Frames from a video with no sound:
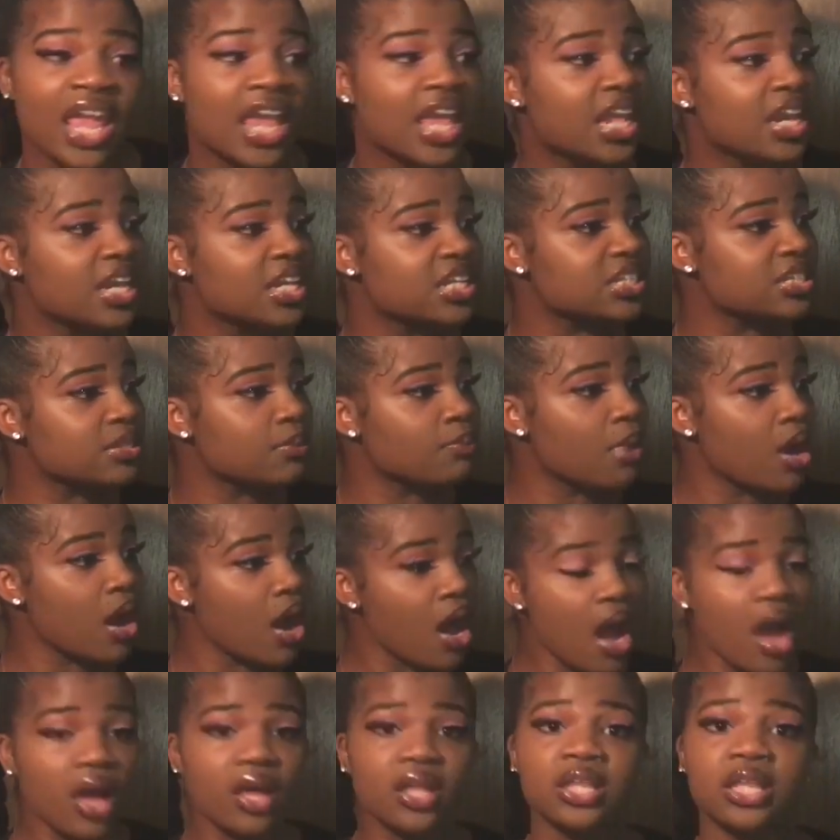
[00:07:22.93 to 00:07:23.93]
And it's some
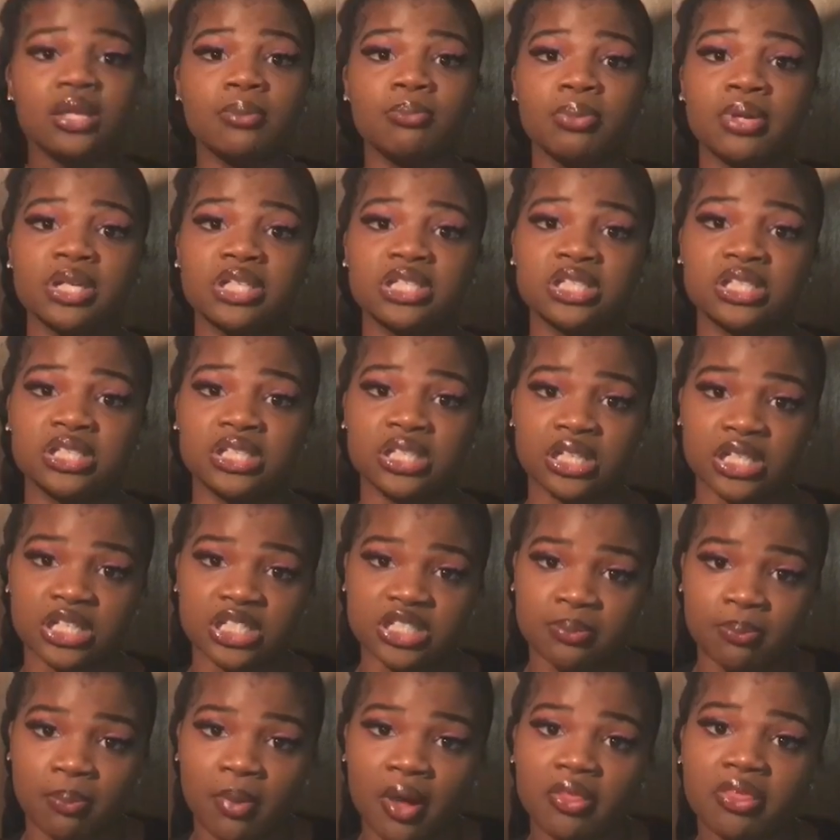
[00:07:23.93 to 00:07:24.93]
ugly bitches in
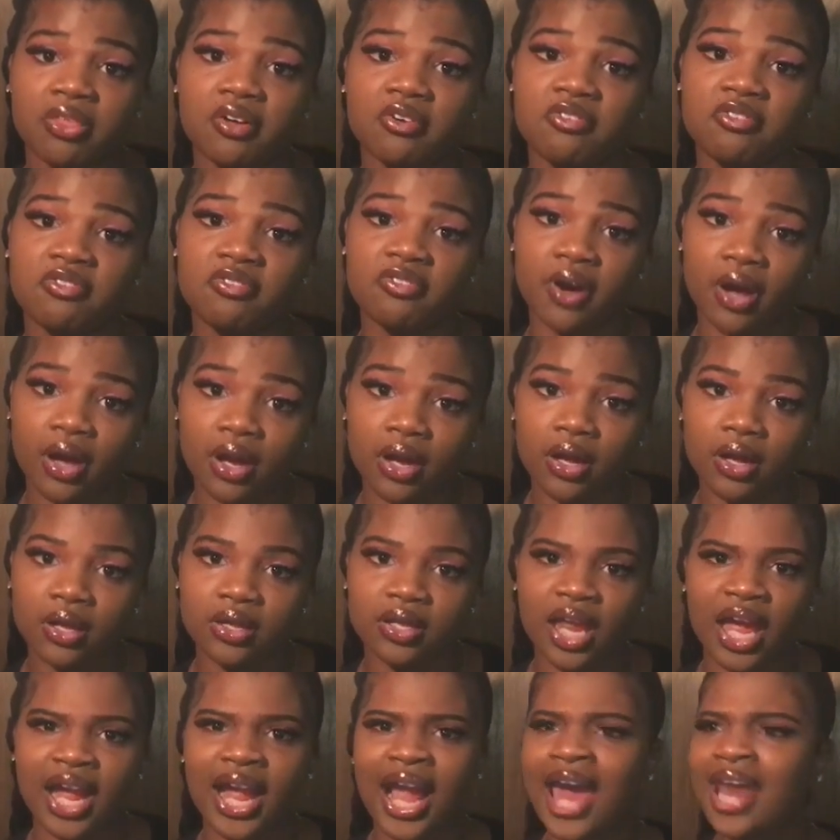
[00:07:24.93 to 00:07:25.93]
this
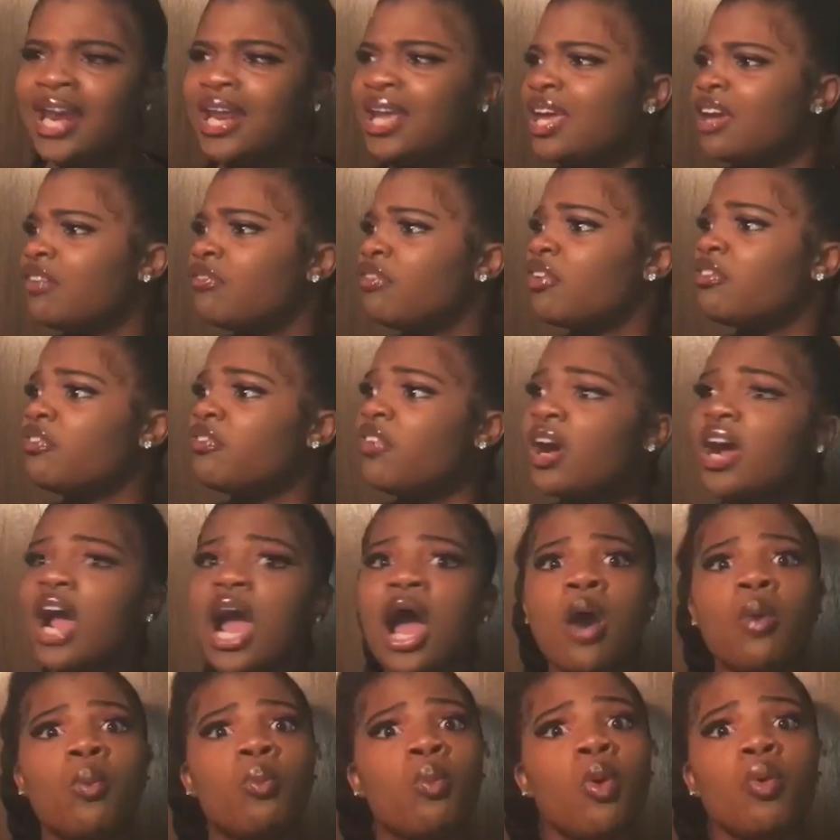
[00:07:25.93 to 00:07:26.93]
motherfucker. Like, I didn't give a
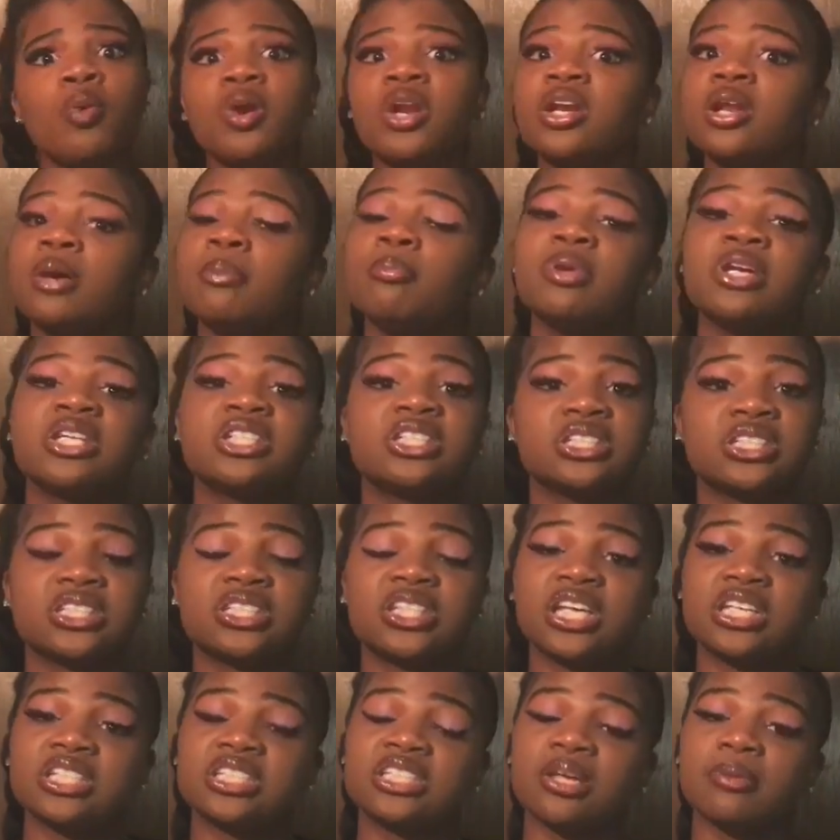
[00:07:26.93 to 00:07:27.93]
fuck. I wanted a bitch to
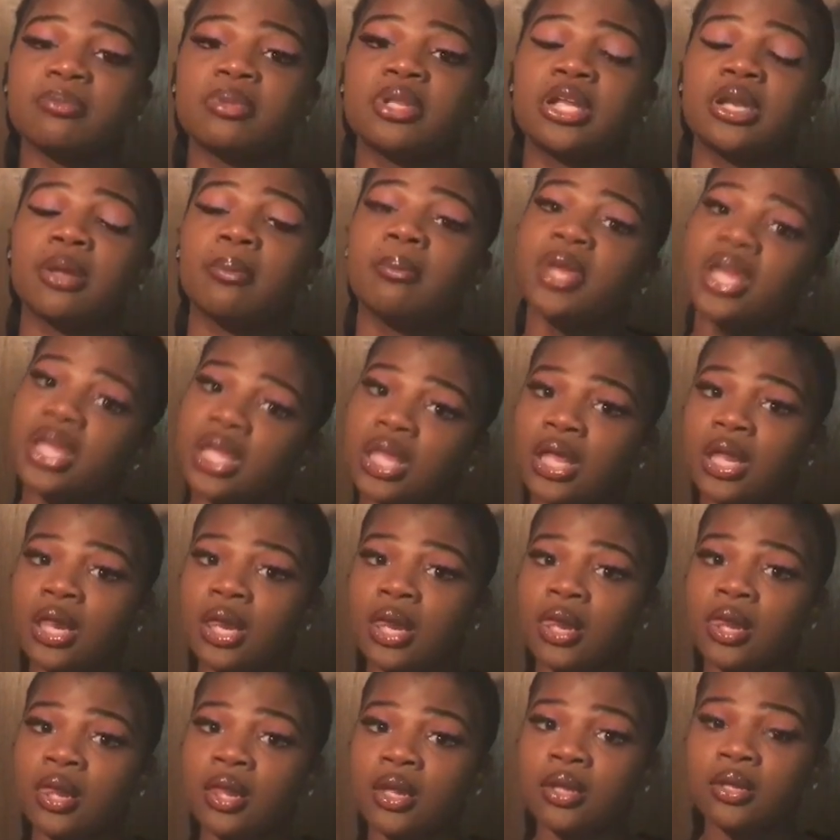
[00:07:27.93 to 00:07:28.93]
say something to me.
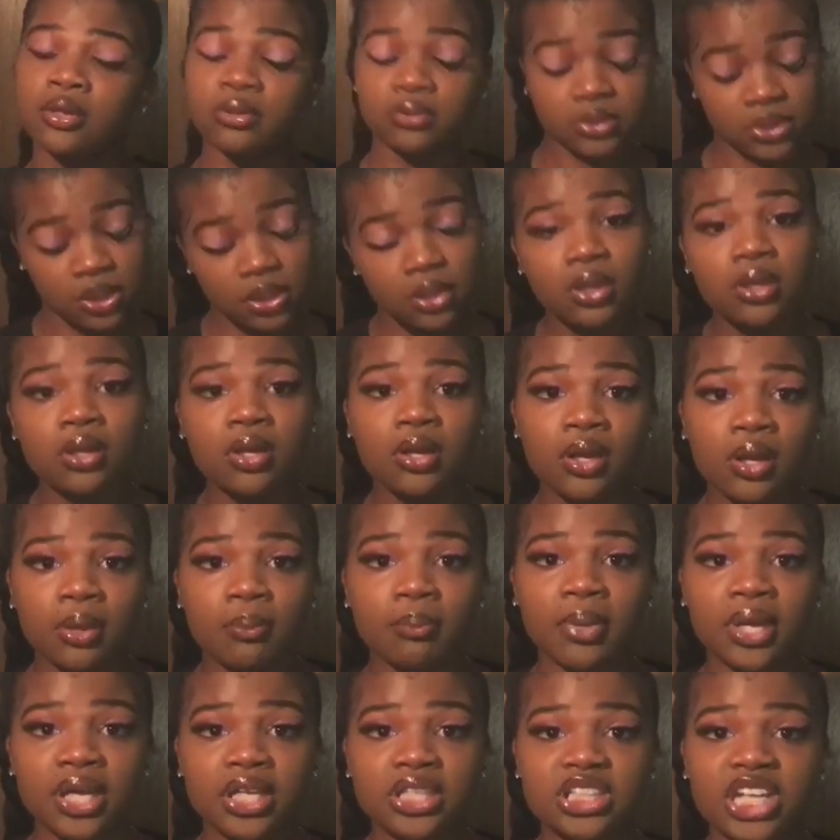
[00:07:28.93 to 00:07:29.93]
Tuh,
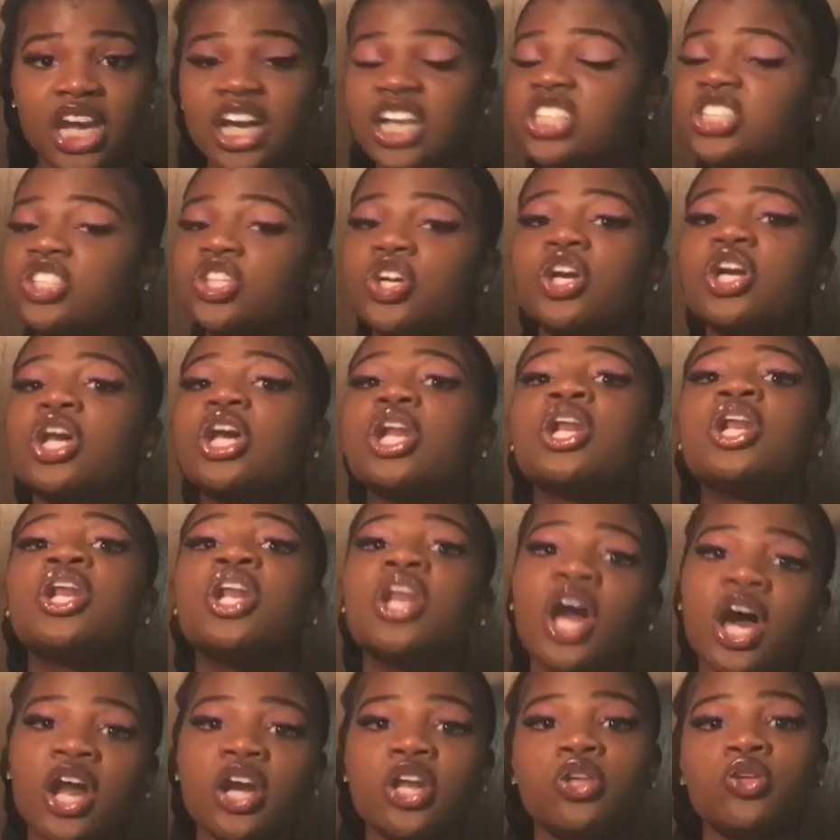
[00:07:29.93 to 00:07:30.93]
bitch, I ain't scared of
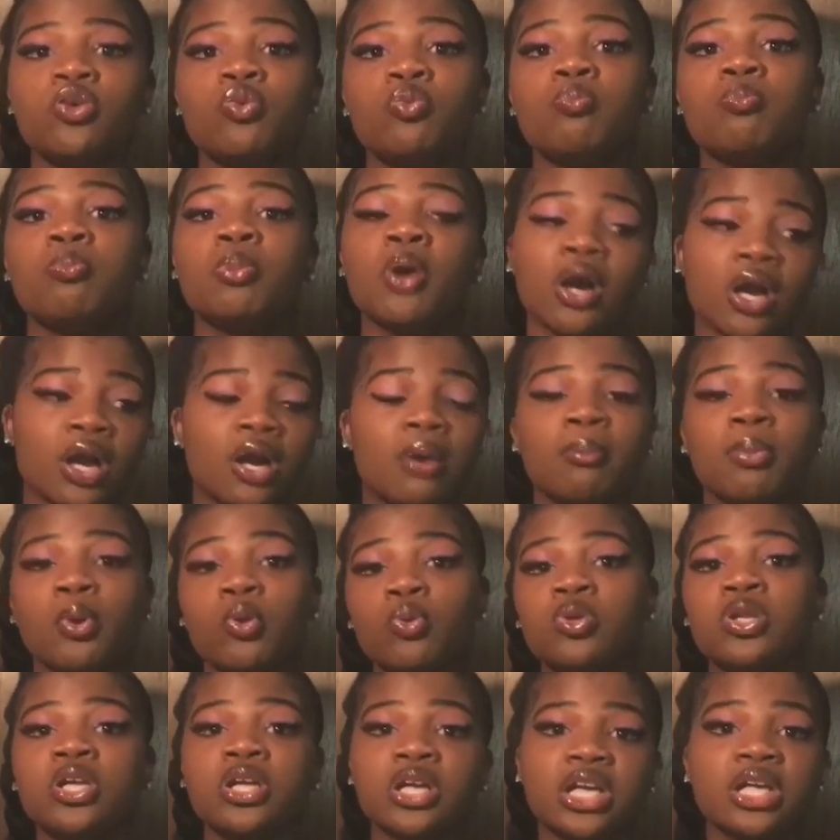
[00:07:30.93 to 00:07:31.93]
none of you
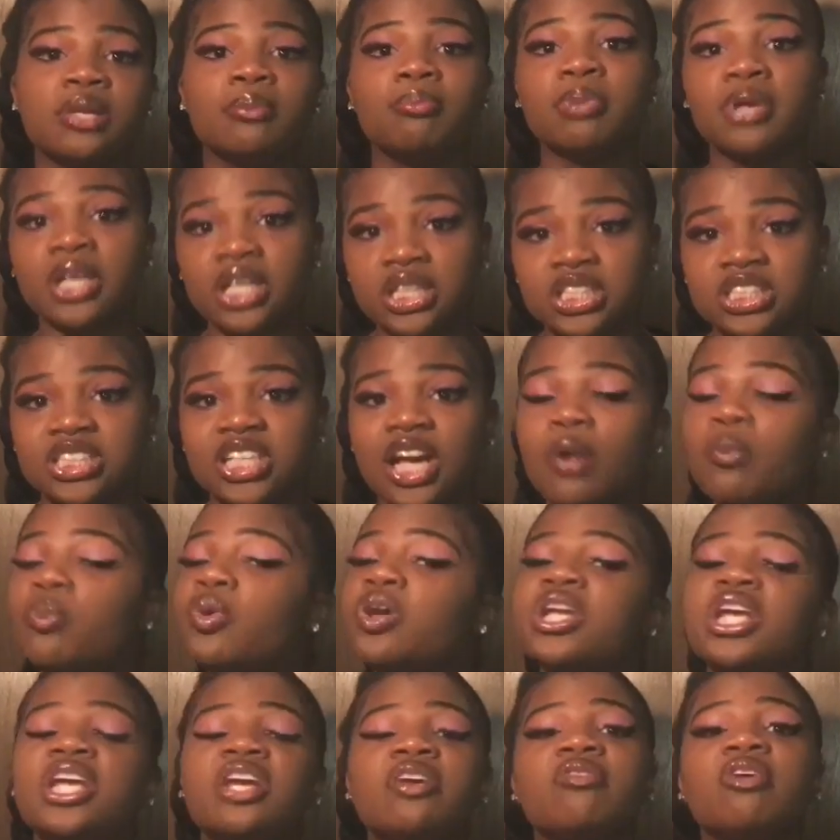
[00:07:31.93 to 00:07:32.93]
bugaboo looking bitches. I
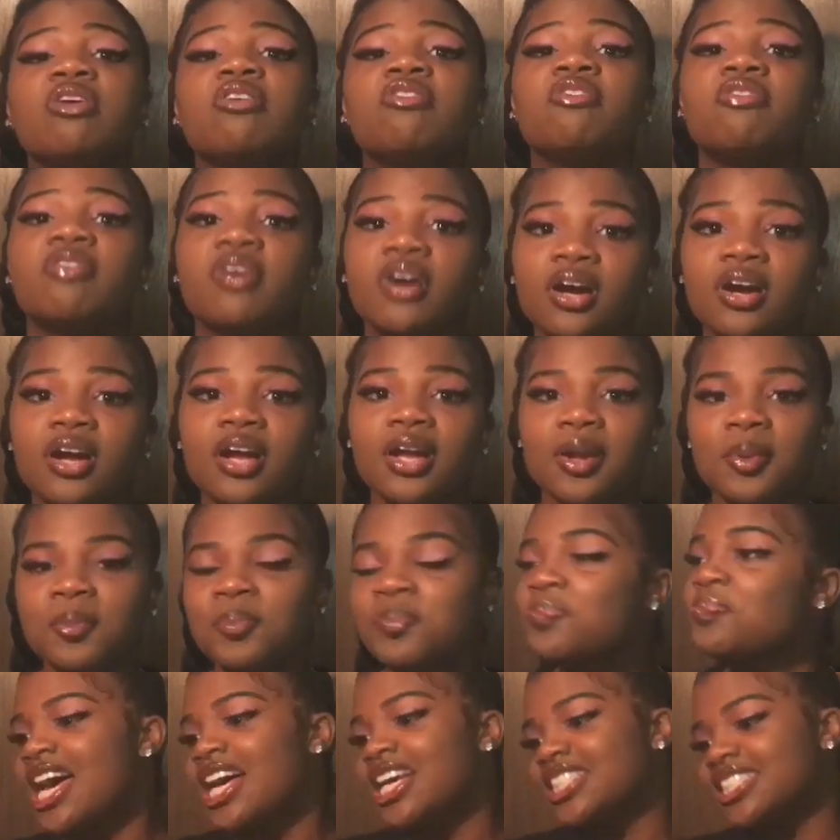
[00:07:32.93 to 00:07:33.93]
wouldn't give a fuck.
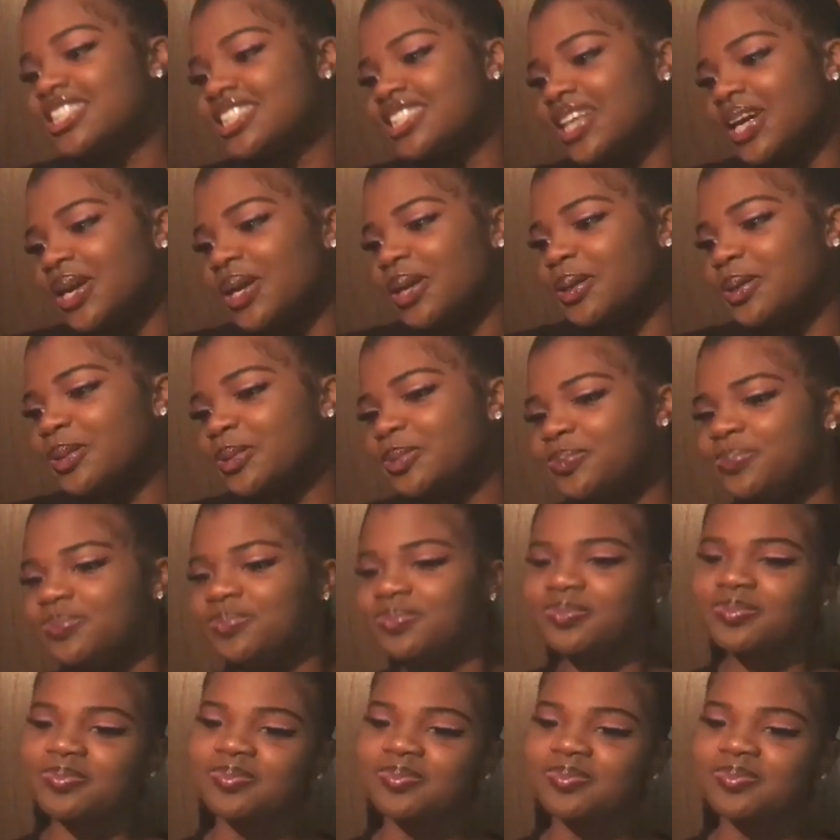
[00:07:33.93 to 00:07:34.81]
So,